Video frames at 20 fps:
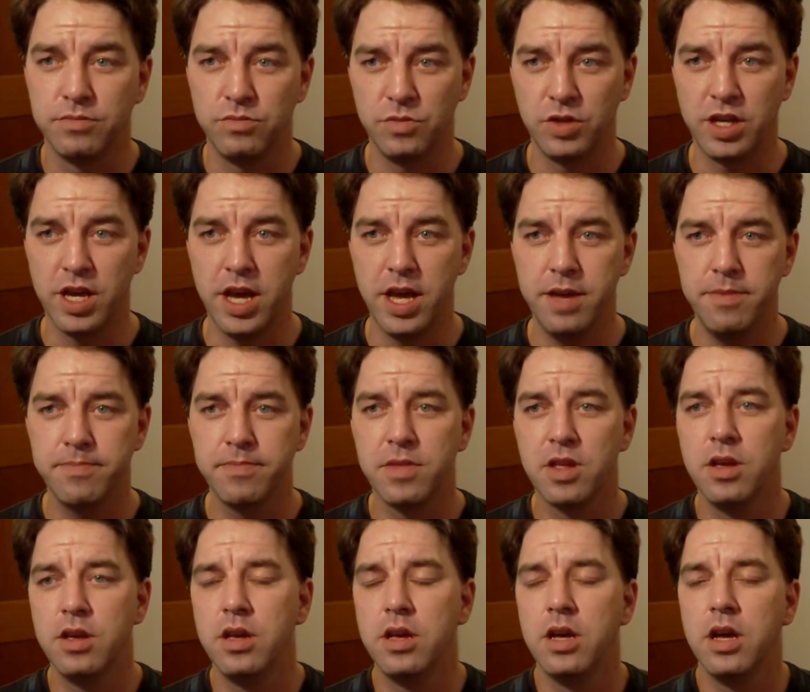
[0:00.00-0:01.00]
Okay?
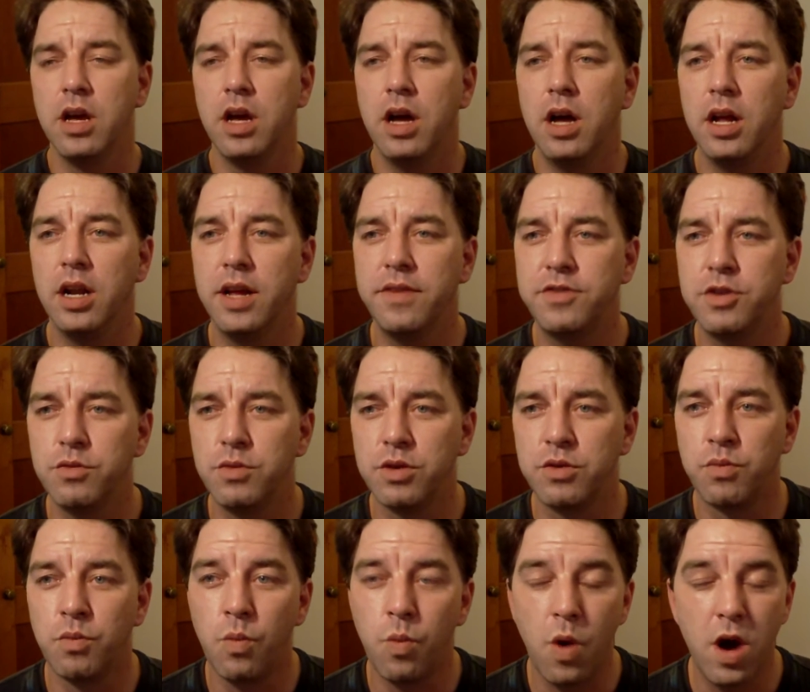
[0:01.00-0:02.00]
I left it with
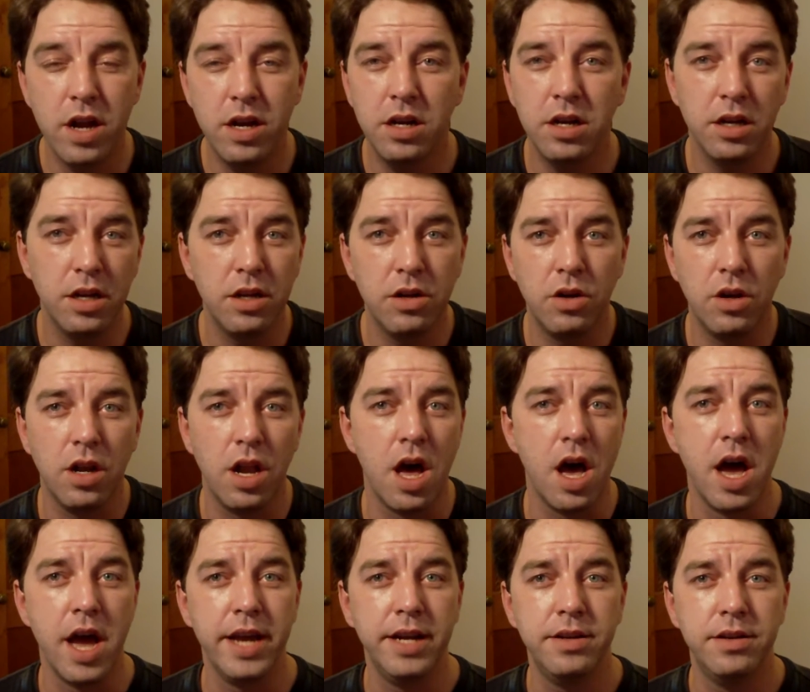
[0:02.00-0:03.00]
one little
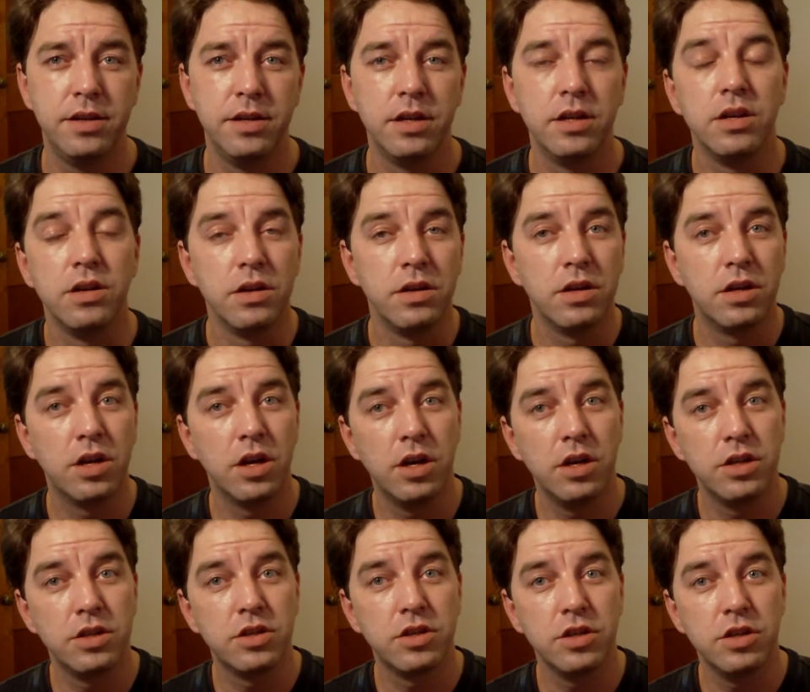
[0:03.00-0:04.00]
line,
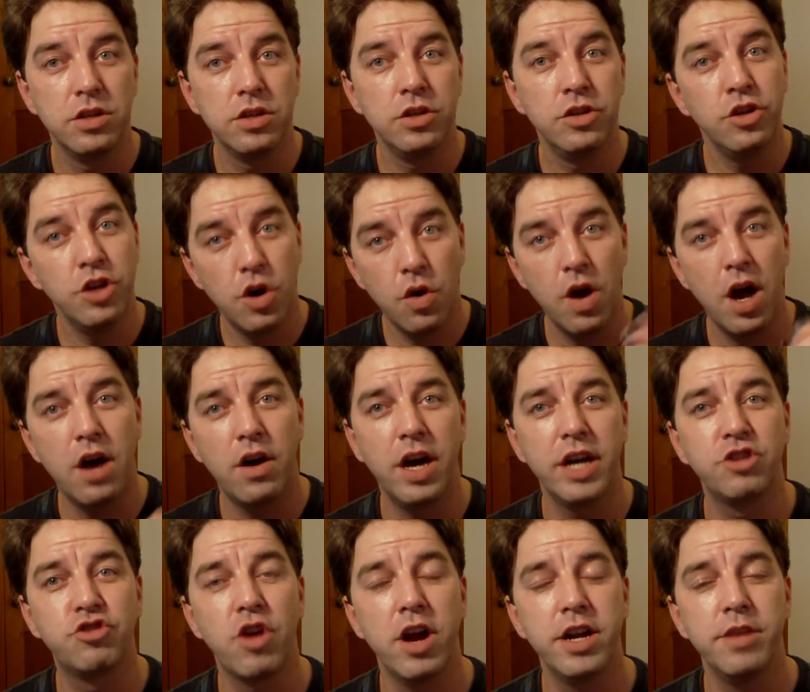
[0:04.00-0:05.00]
because you know how I
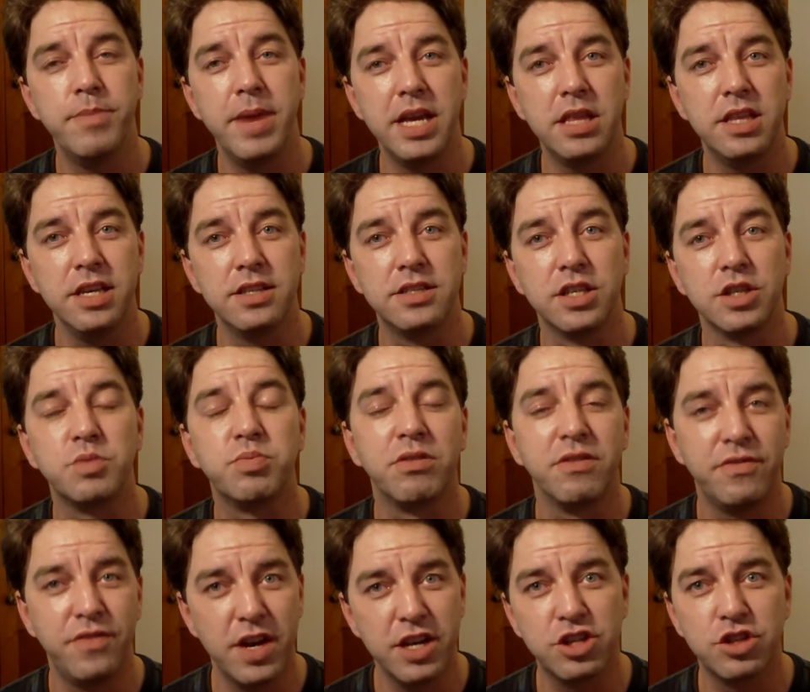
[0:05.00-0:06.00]
try to make these as
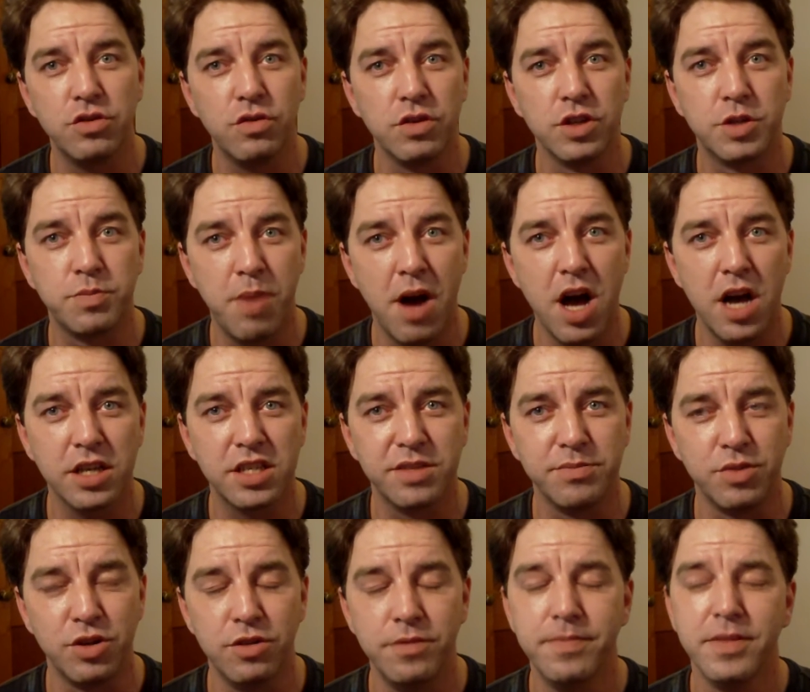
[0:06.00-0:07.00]
professional as
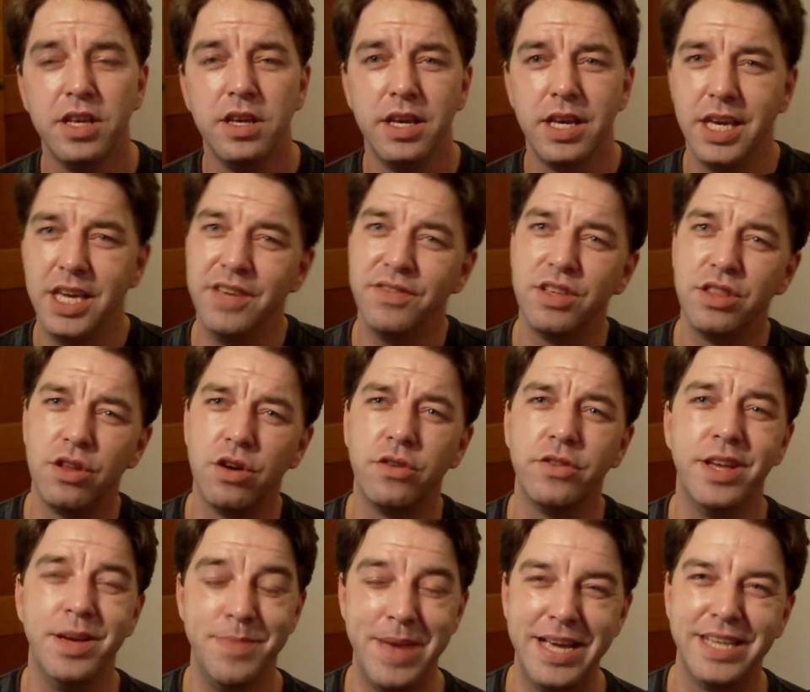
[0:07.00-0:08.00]
possible, even though
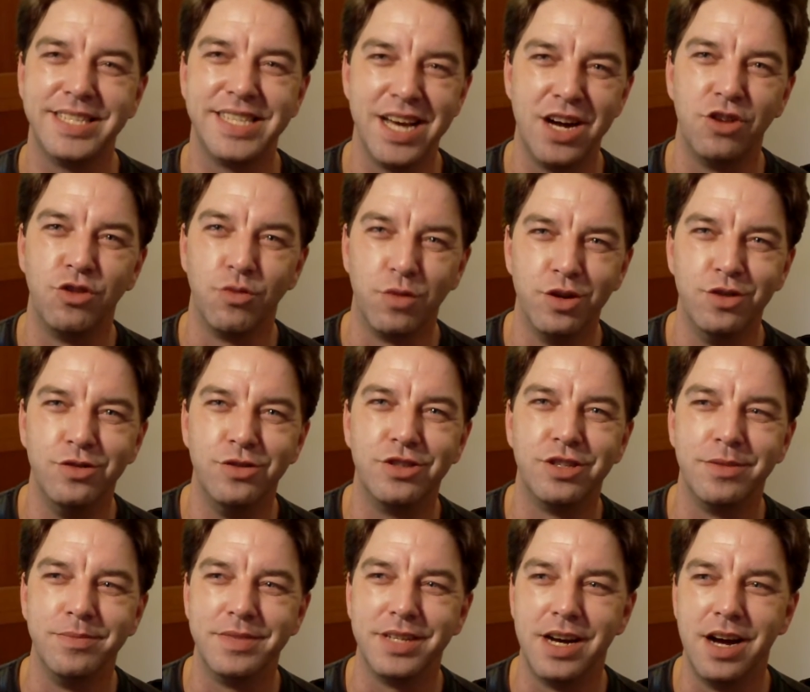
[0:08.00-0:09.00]
they may sound rude
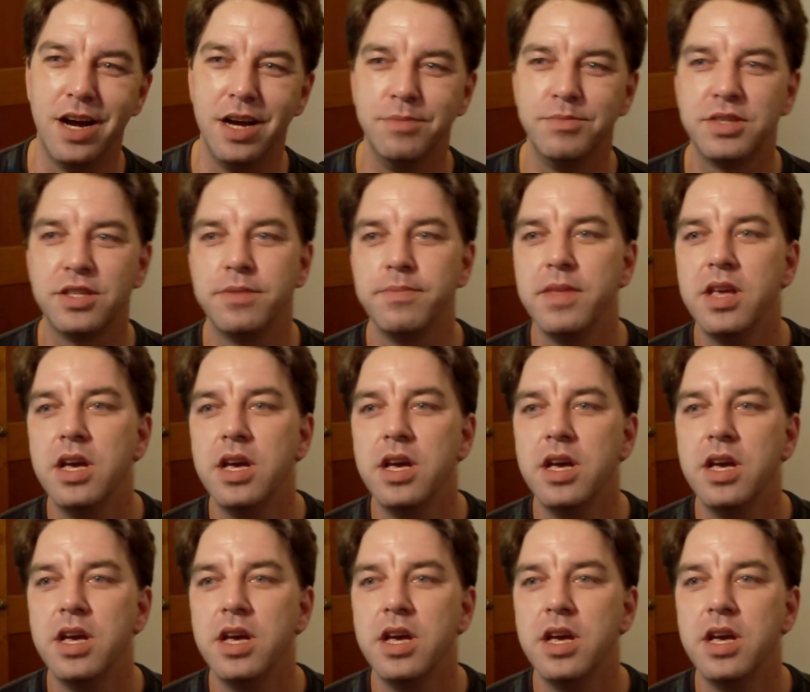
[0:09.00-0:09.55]
sometimes.